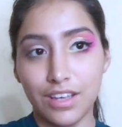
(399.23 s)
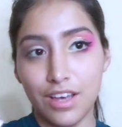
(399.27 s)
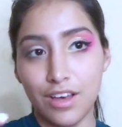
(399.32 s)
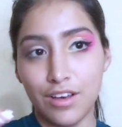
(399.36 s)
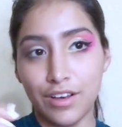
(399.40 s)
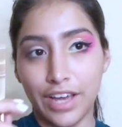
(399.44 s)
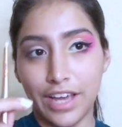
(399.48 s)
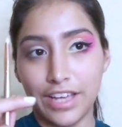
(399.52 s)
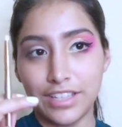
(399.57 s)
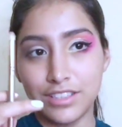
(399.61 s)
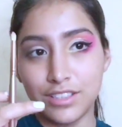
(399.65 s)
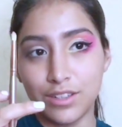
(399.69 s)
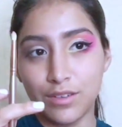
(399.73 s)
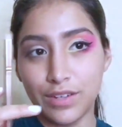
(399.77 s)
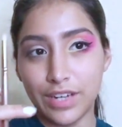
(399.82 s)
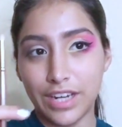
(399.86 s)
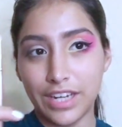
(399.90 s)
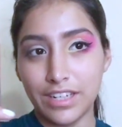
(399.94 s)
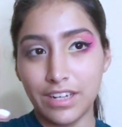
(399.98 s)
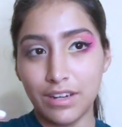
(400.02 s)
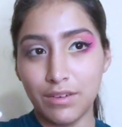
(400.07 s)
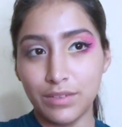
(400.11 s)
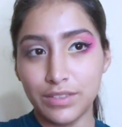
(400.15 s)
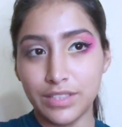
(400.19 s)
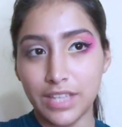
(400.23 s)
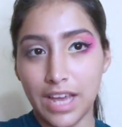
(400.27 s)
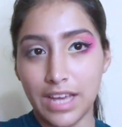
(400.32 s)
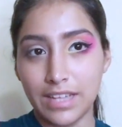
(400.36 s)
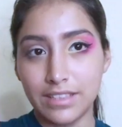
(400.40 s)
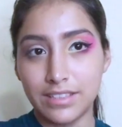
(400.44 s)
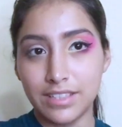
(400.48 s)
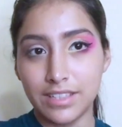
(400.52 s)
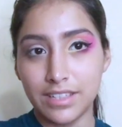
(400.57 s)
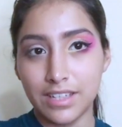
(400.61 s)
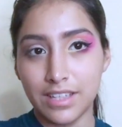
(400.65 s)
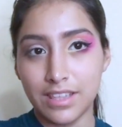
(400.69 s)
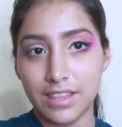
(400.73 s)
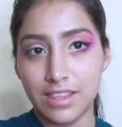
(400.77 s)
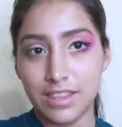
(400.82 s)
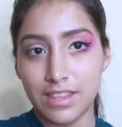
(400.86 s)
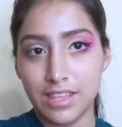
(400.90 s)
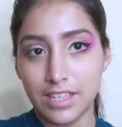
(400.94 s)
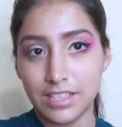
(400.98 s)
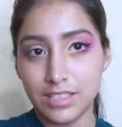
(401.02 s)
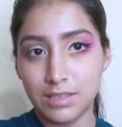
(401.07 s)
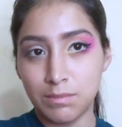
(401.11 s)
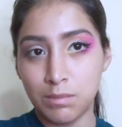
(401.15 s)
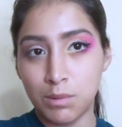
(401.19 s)
Okay, so what I did was I took
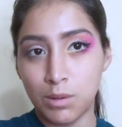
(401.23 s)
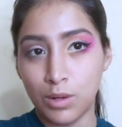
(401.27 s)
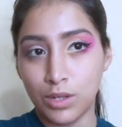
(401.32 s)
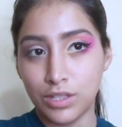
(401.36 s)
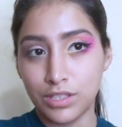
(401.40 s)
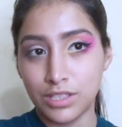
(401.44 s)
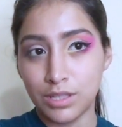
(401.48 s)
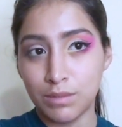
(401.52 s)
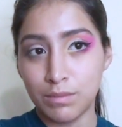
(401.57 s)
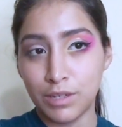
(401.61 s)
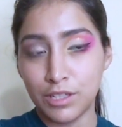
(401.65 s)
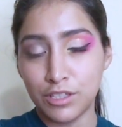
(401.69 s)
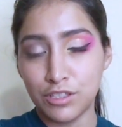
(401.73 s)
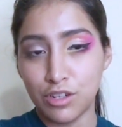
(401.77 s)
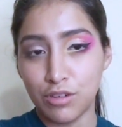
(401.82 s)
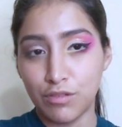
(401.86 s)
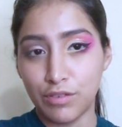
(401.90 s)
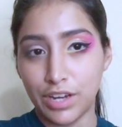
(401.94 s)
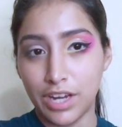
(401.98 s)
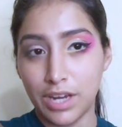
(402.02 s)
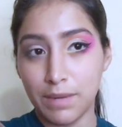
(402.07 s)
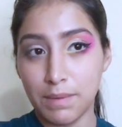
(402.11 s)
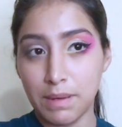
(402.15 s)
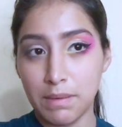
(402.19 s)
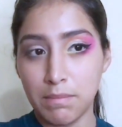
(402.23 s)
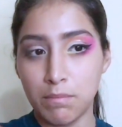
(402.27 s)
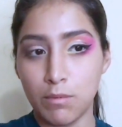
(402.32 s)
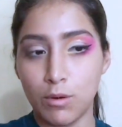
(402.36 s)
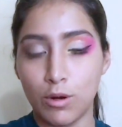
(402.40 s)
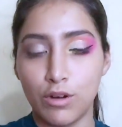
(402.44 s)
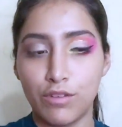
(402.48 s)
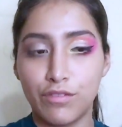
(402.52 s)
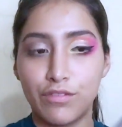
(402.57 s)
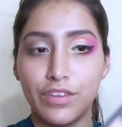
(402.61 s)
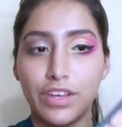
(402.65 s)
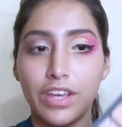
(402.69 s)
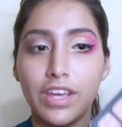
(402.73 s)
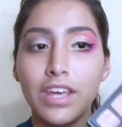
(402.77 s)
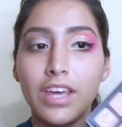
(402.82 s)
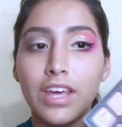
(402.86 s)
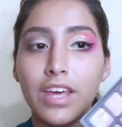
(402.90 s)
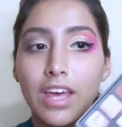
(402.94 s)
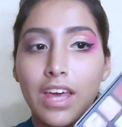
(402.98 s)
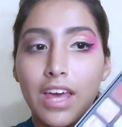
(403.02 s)
this pointer brush over here by Morphe,